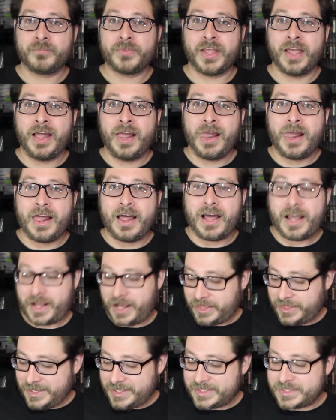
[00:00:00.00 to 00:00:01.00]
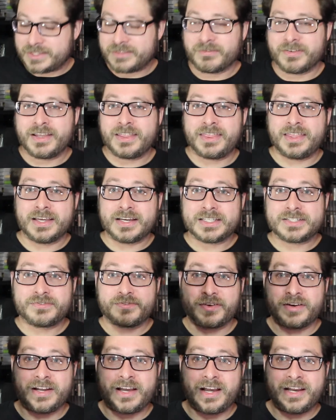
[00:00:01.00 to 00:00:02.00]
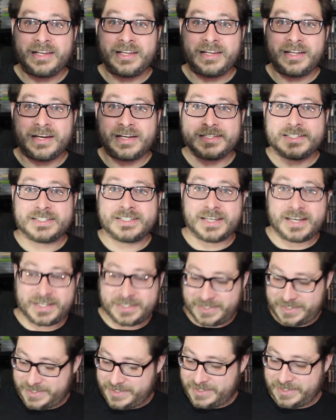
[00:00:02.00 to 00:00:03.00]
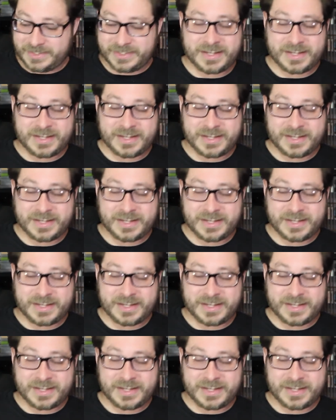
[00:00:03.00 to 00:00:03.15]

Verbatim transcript: I got these three things for ninety-nine cents.